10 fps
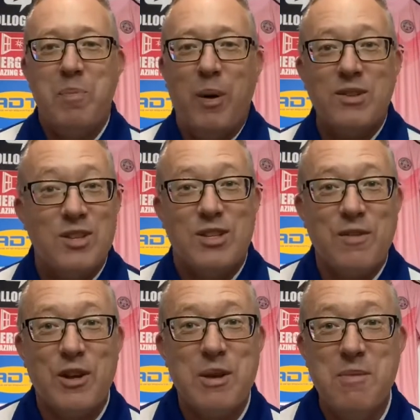
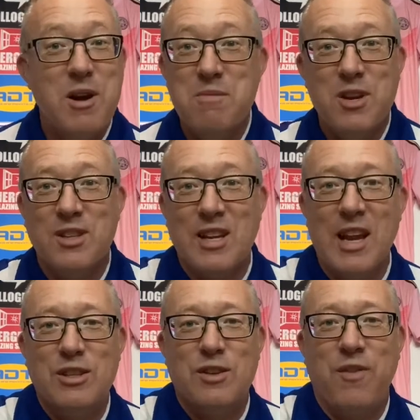positive at the moment as a
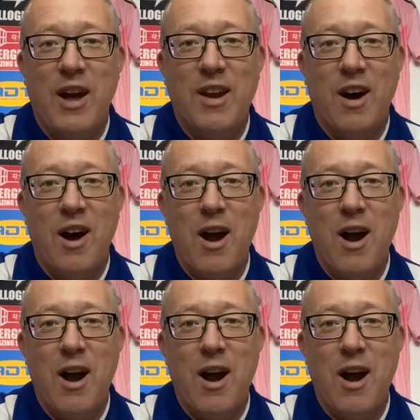Leicester fan?